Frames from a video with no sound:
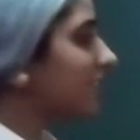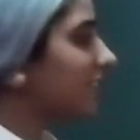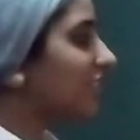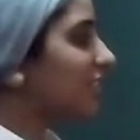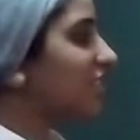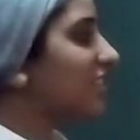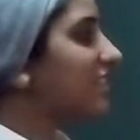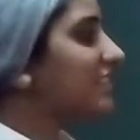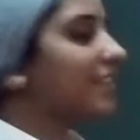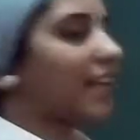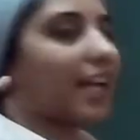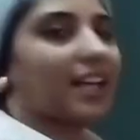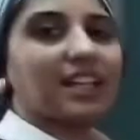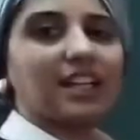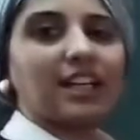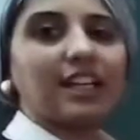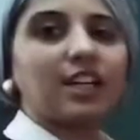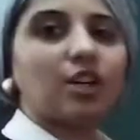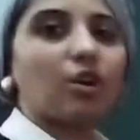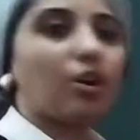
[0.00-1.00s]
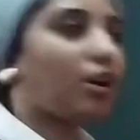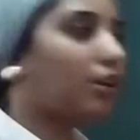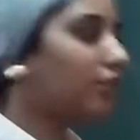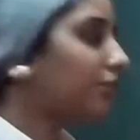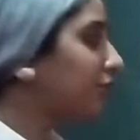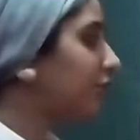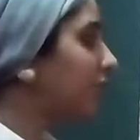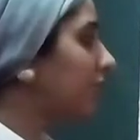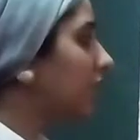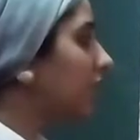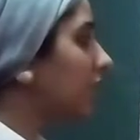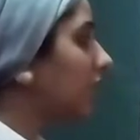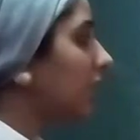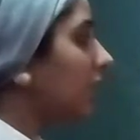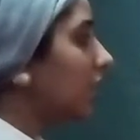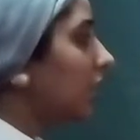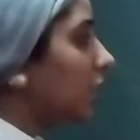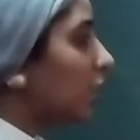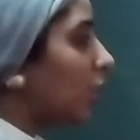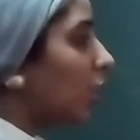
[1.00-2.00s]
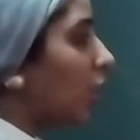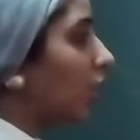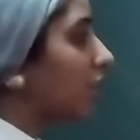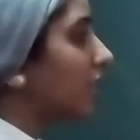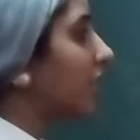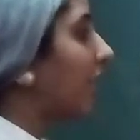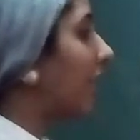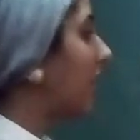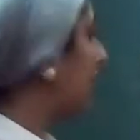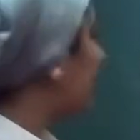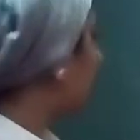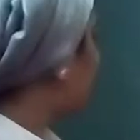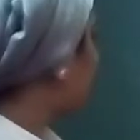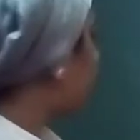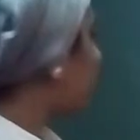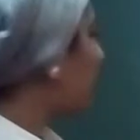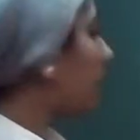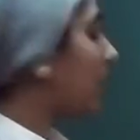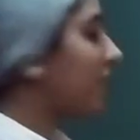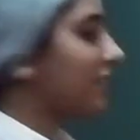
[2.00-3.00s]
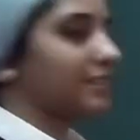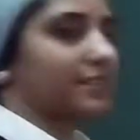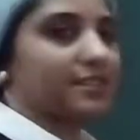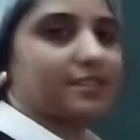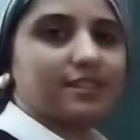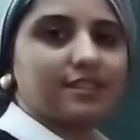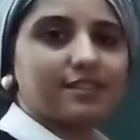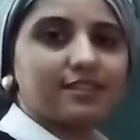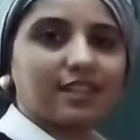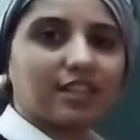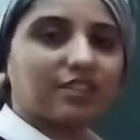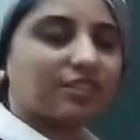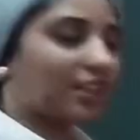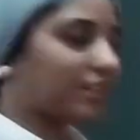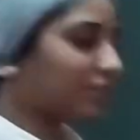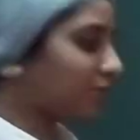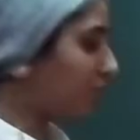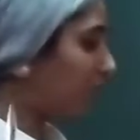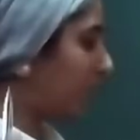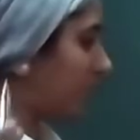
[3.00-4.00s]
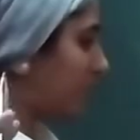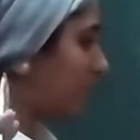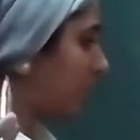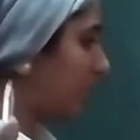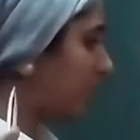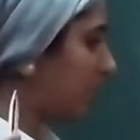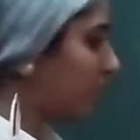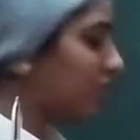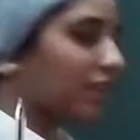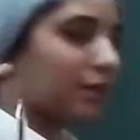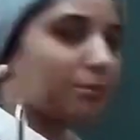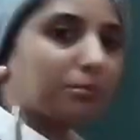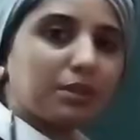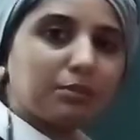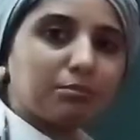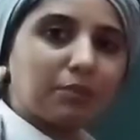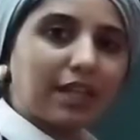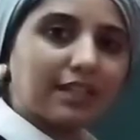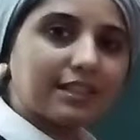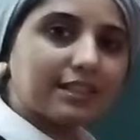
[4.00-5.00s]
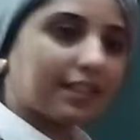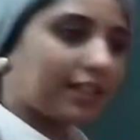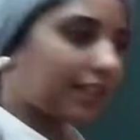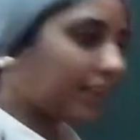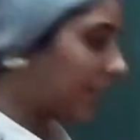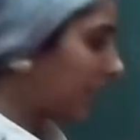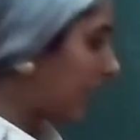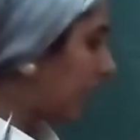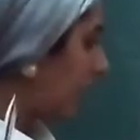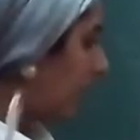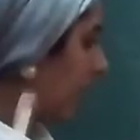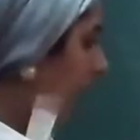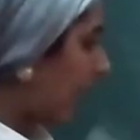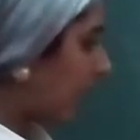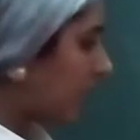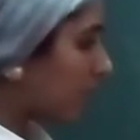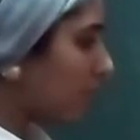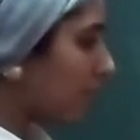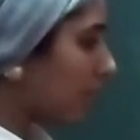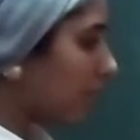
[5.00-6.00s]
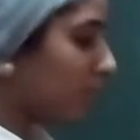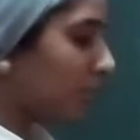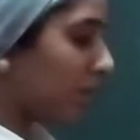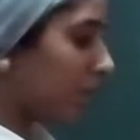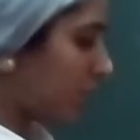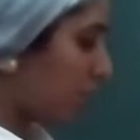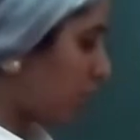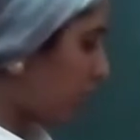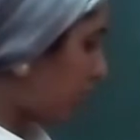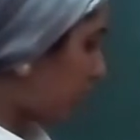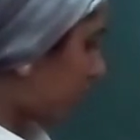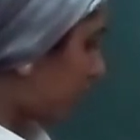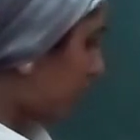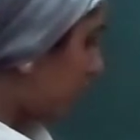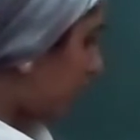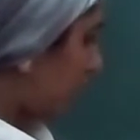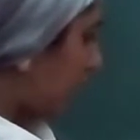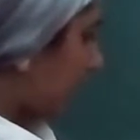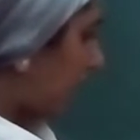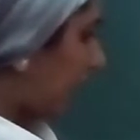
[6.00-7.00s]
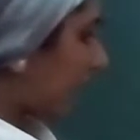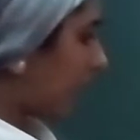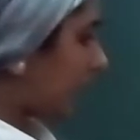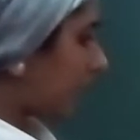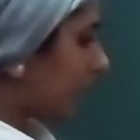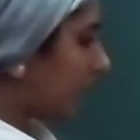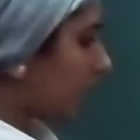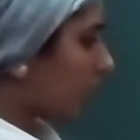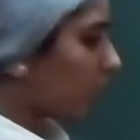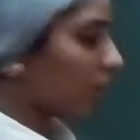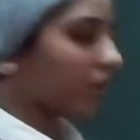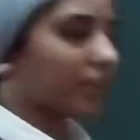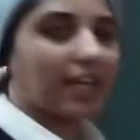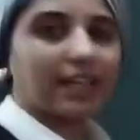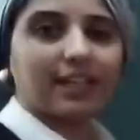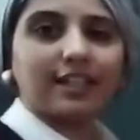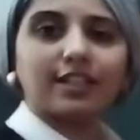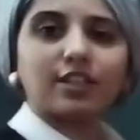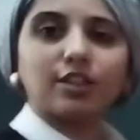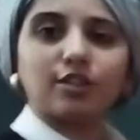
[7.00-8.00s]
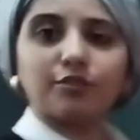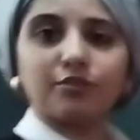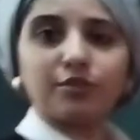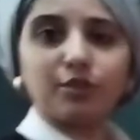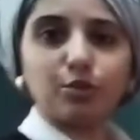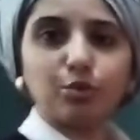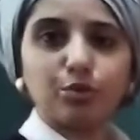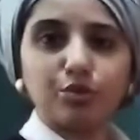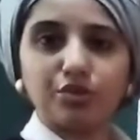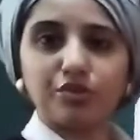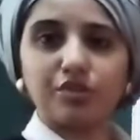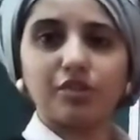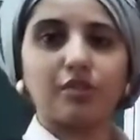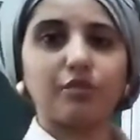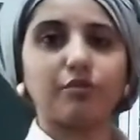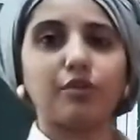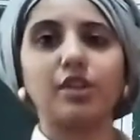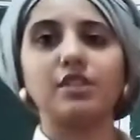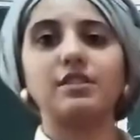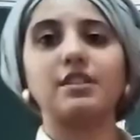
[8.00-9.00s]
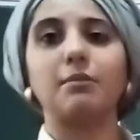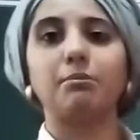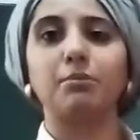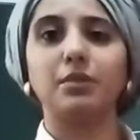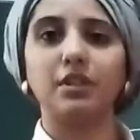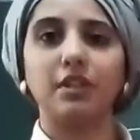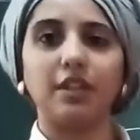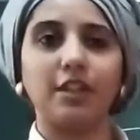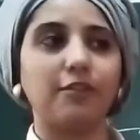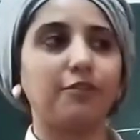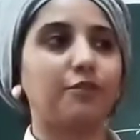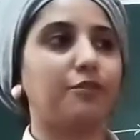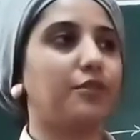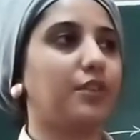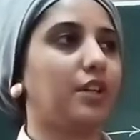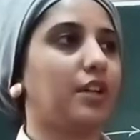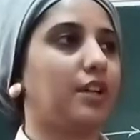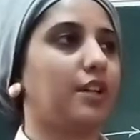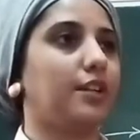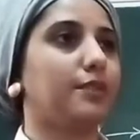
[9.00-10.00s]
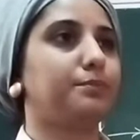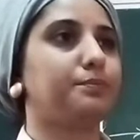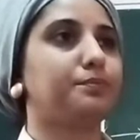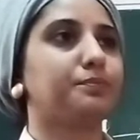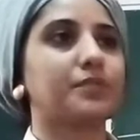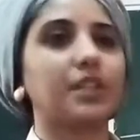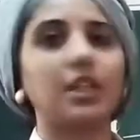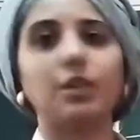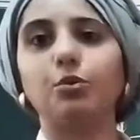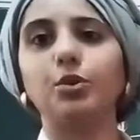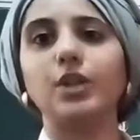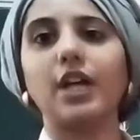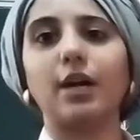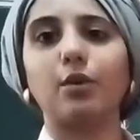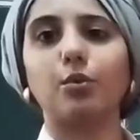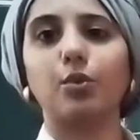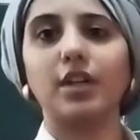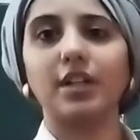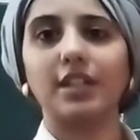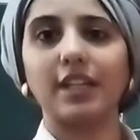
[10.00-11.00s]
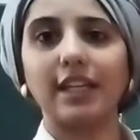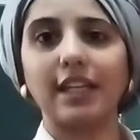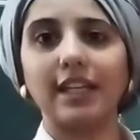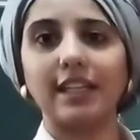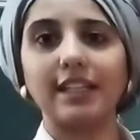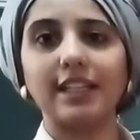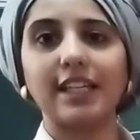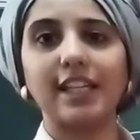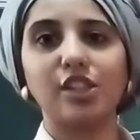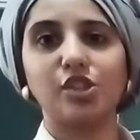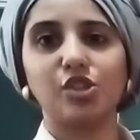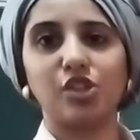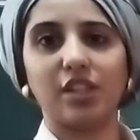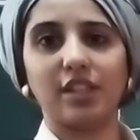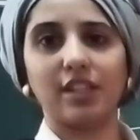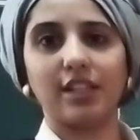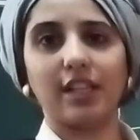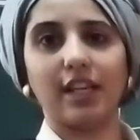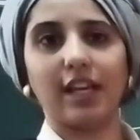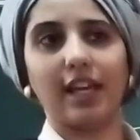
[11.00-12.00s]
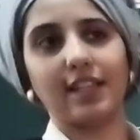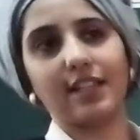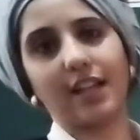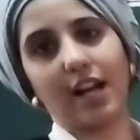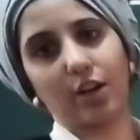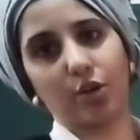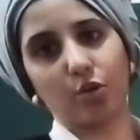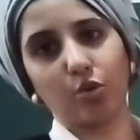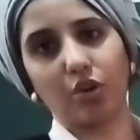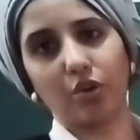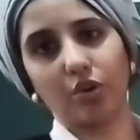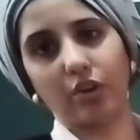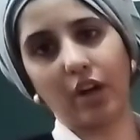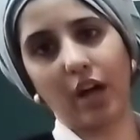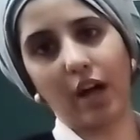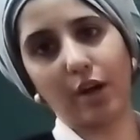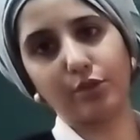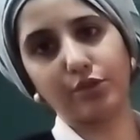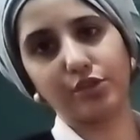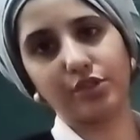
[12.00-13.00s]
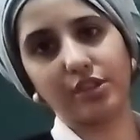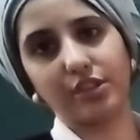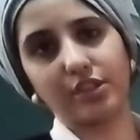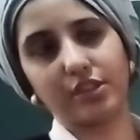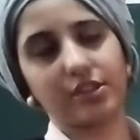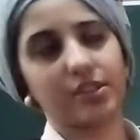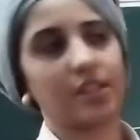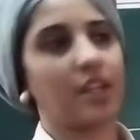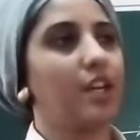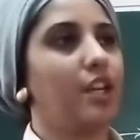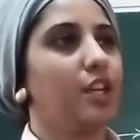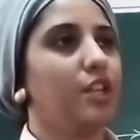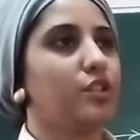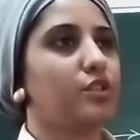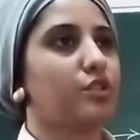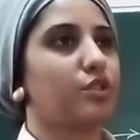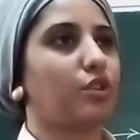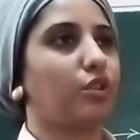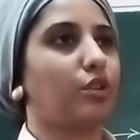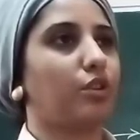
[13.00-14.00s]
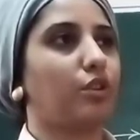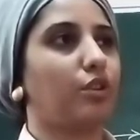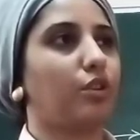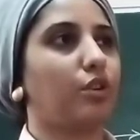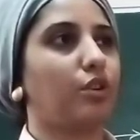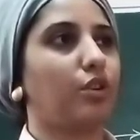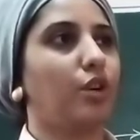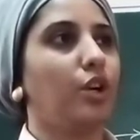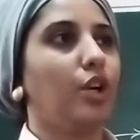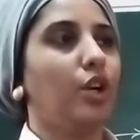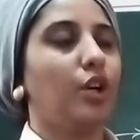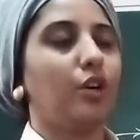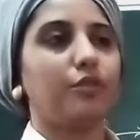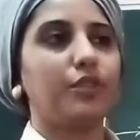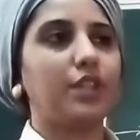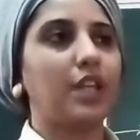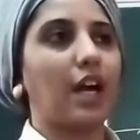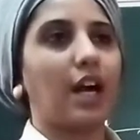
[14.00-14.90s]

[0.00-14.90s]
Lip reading: the recycling of organic waste such as vegetable matter, animal manure, and other organic refuse. For example, if we are working in kitchen at our houses, so we